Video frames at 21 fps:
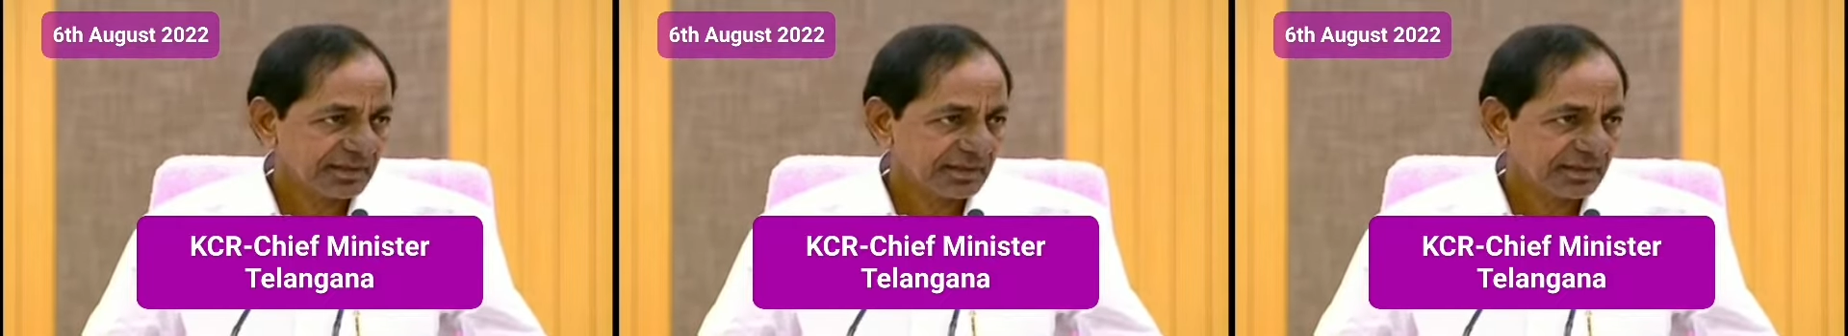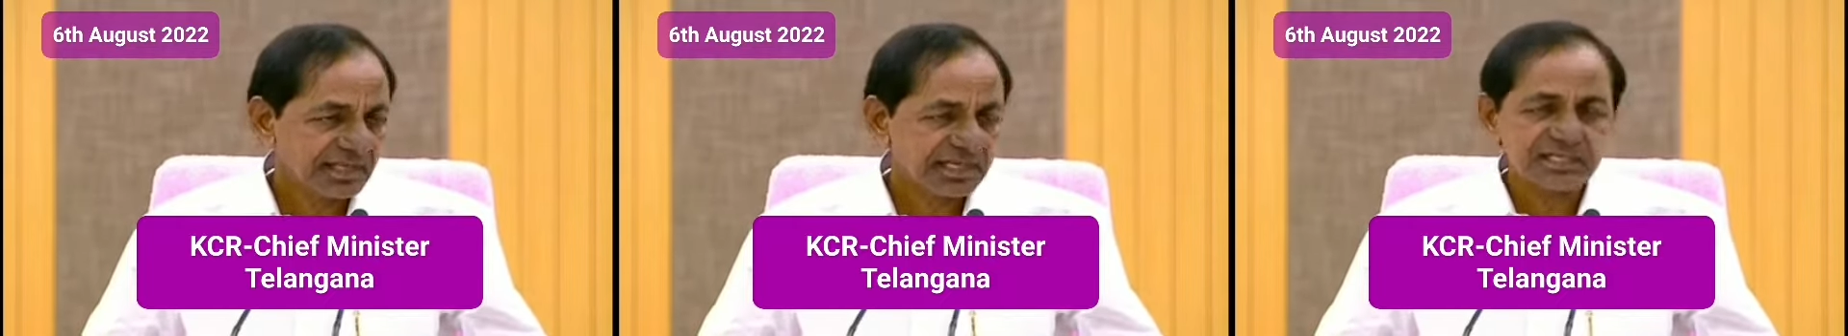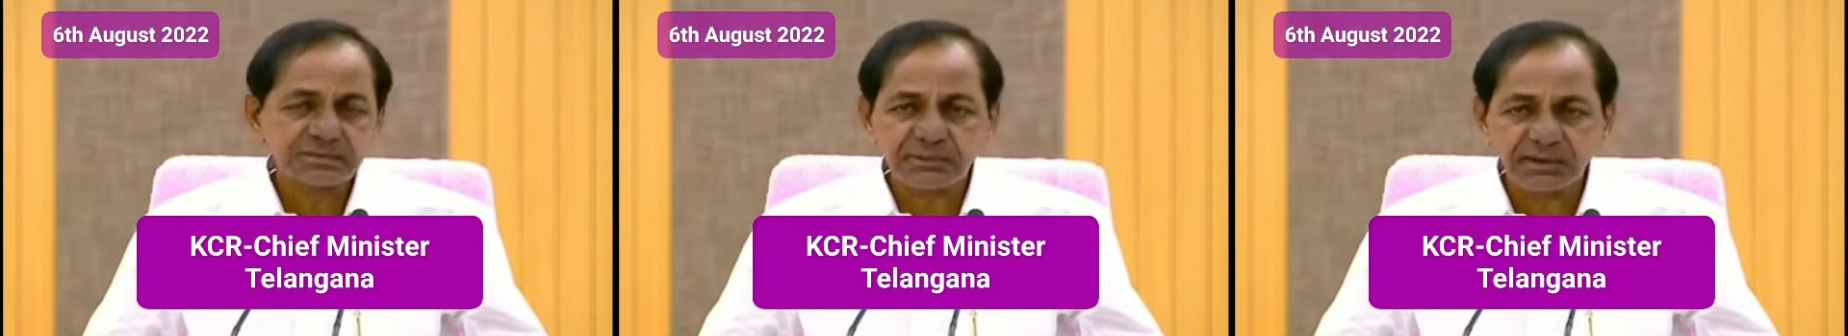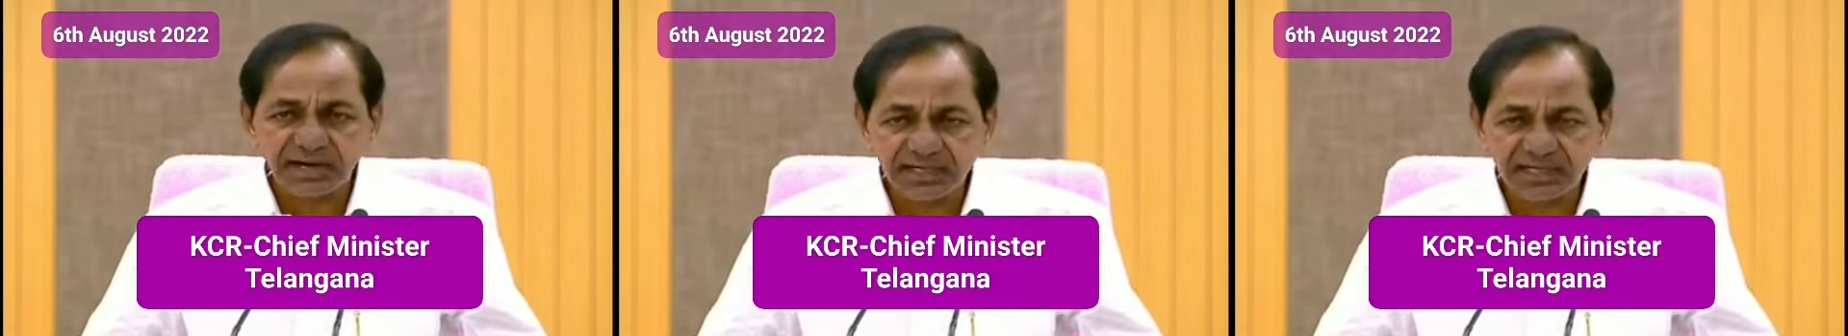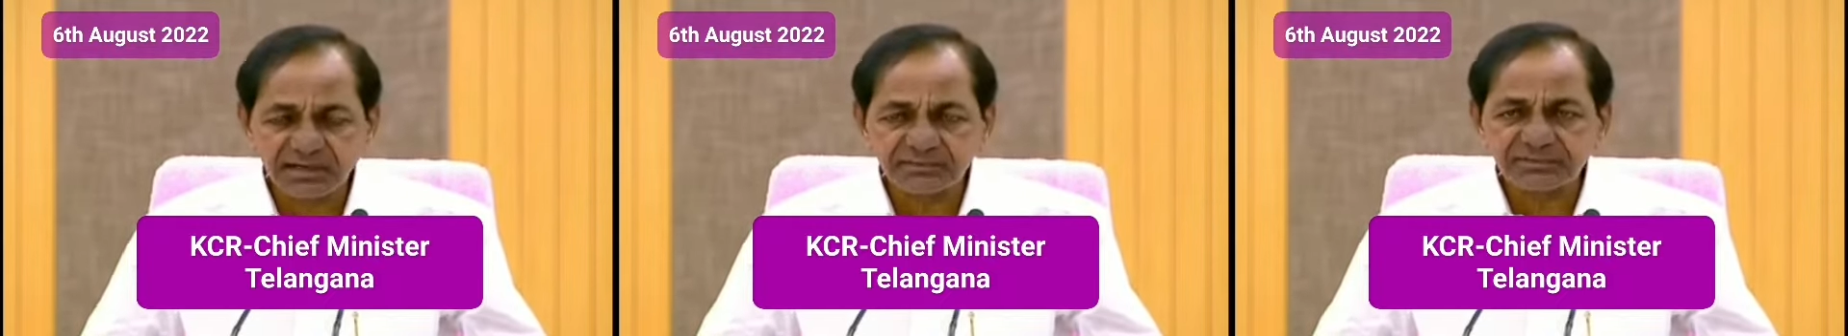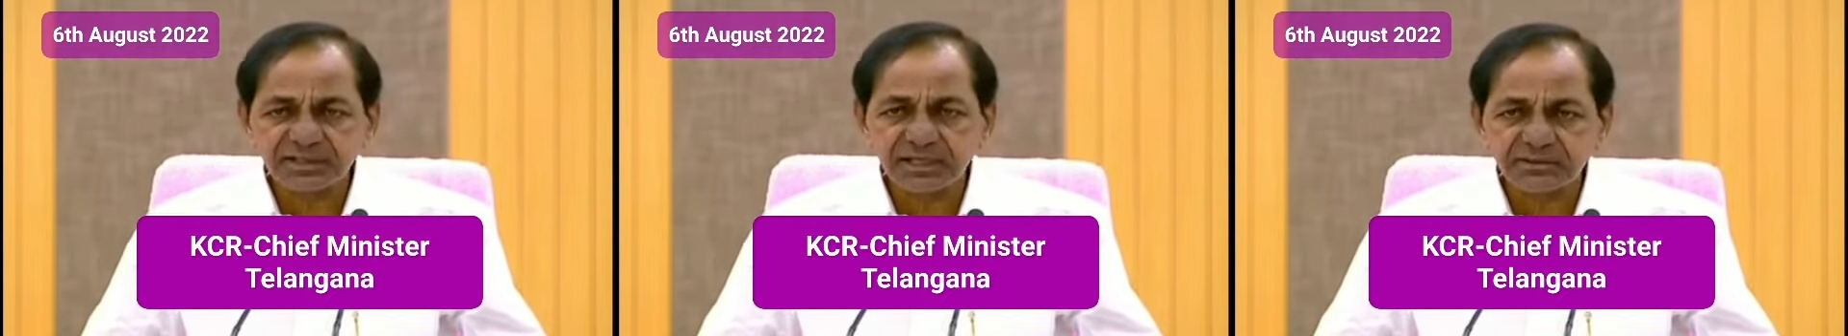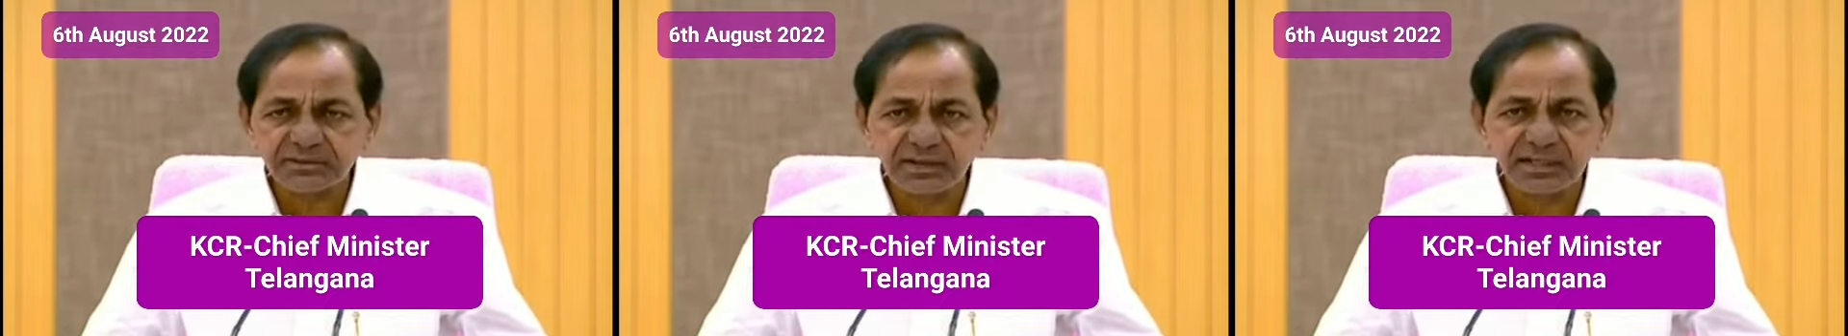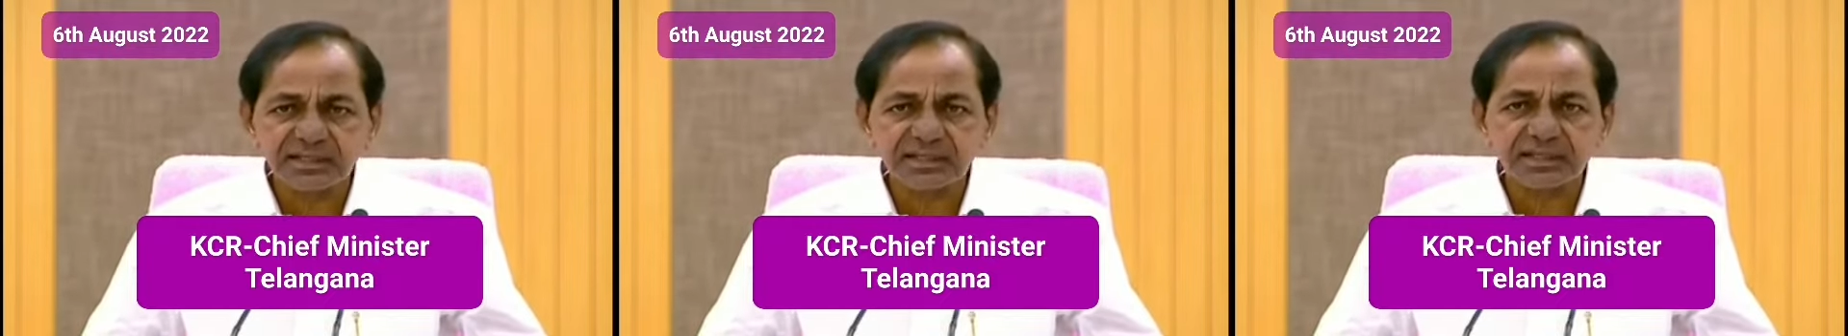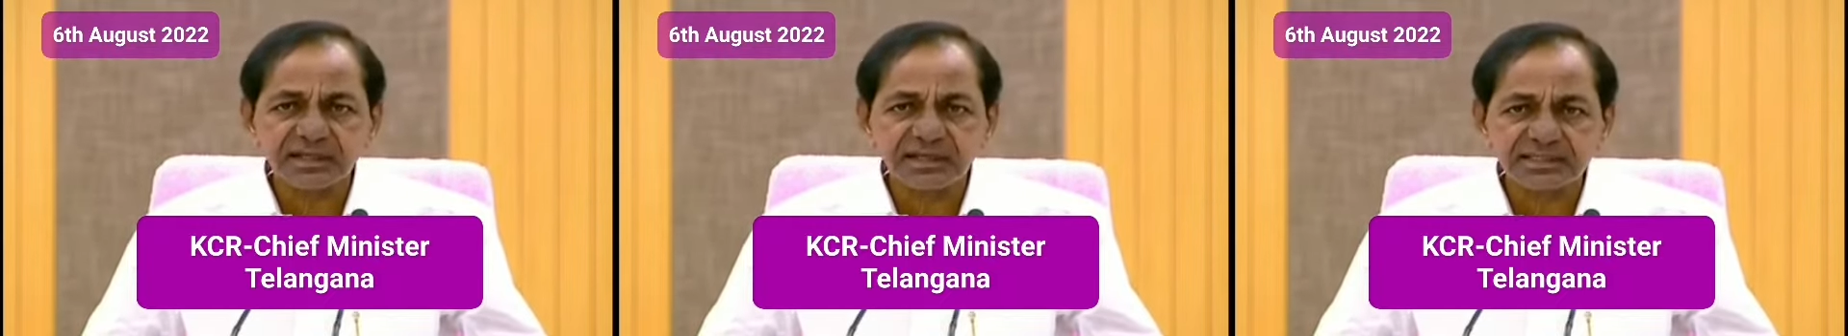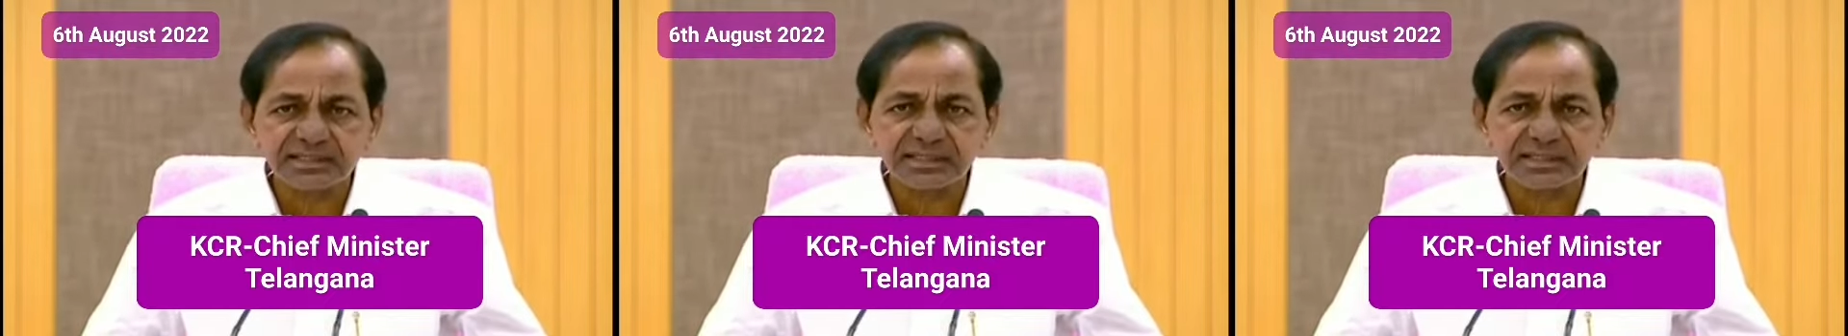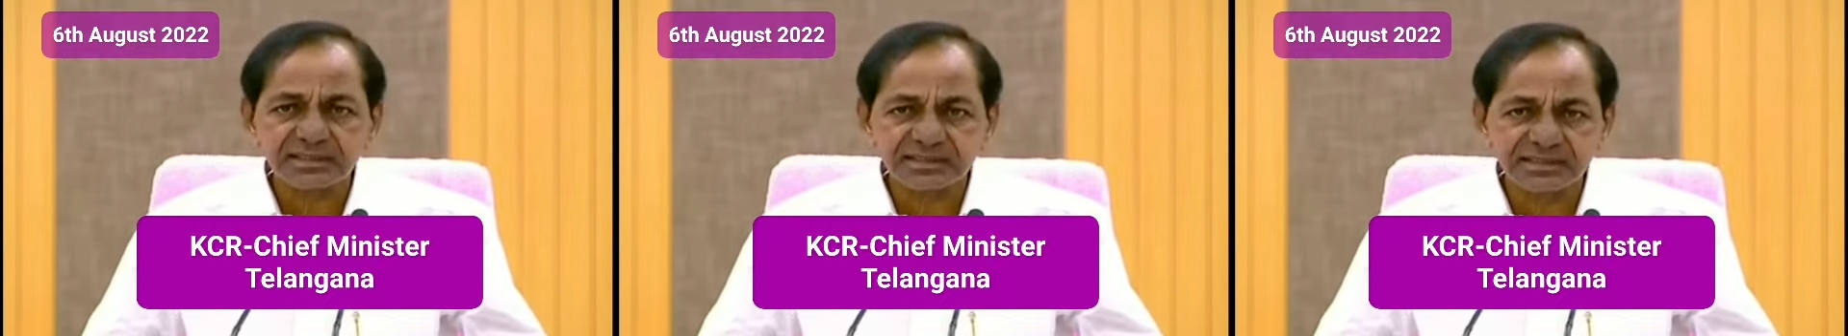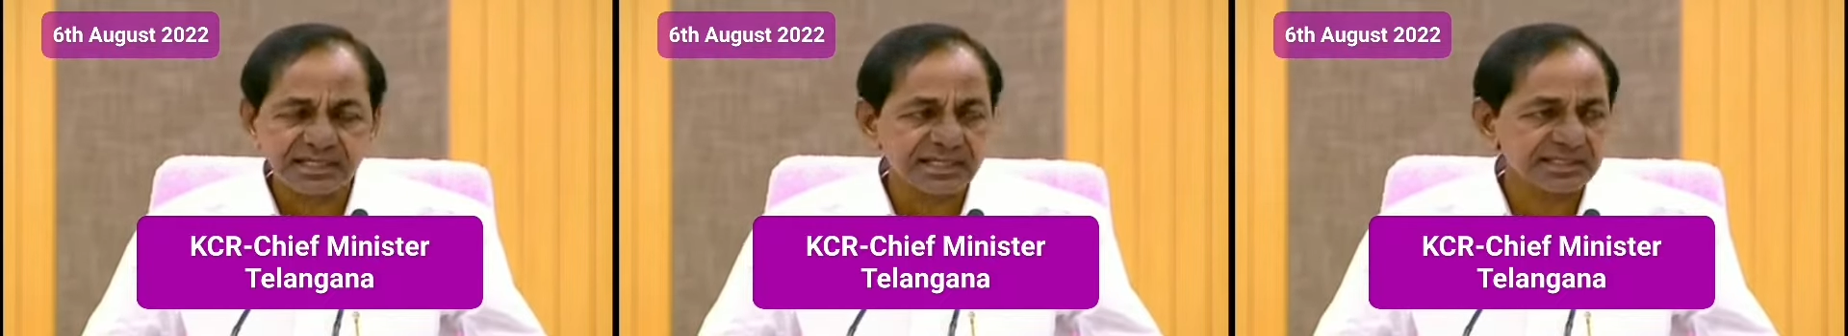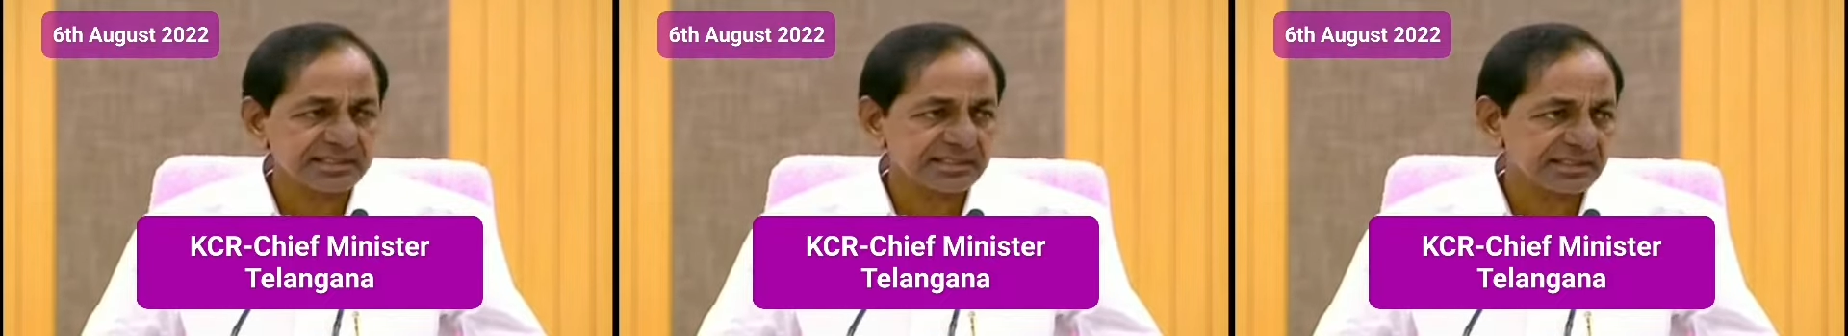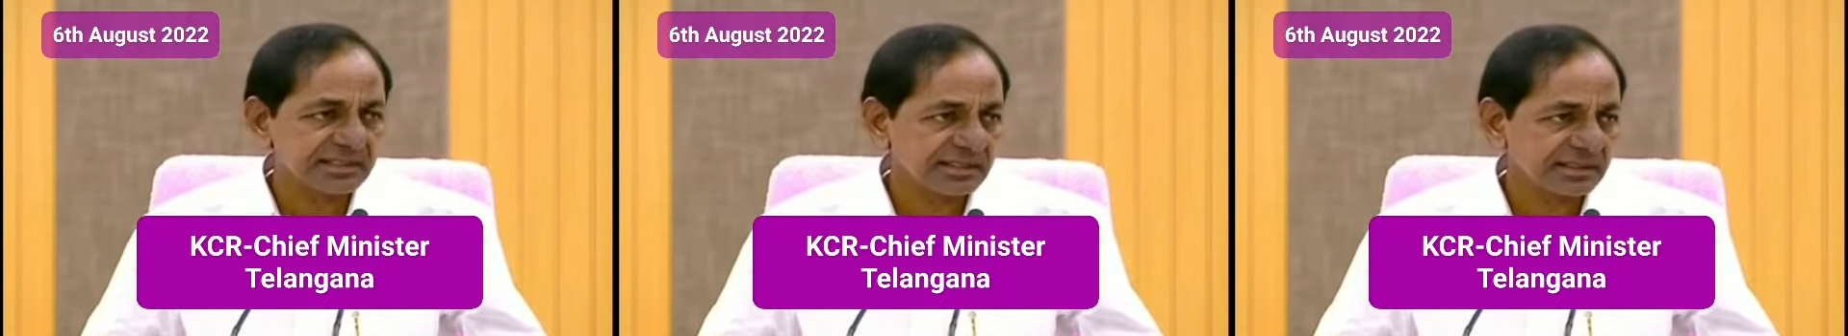In spite of that, you are increasing
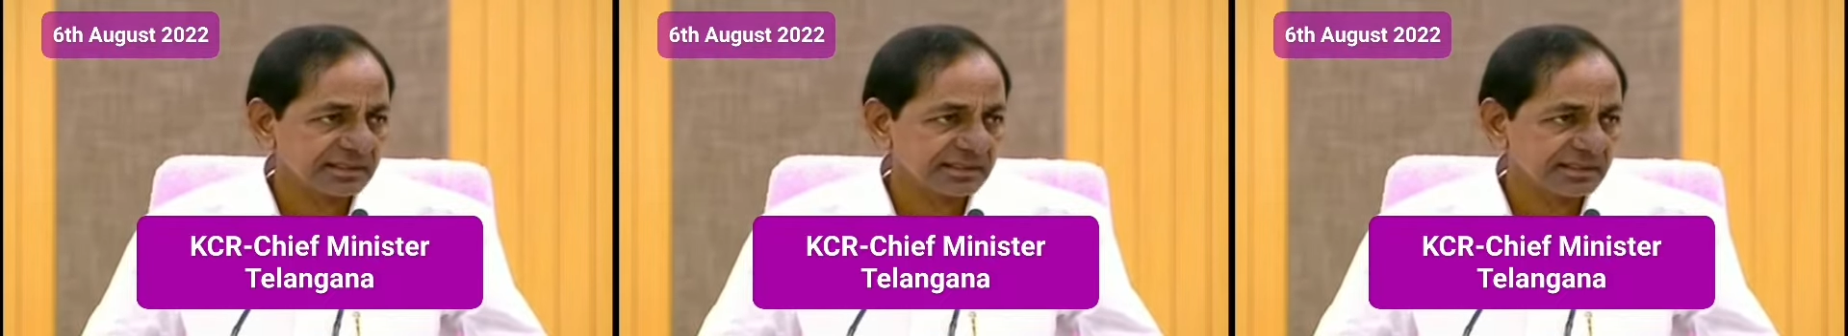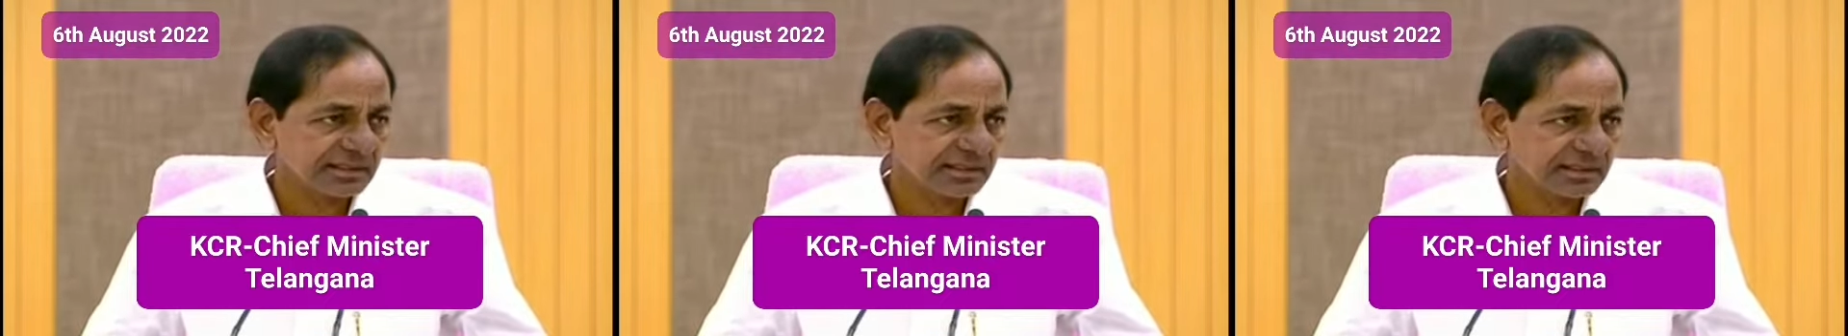GST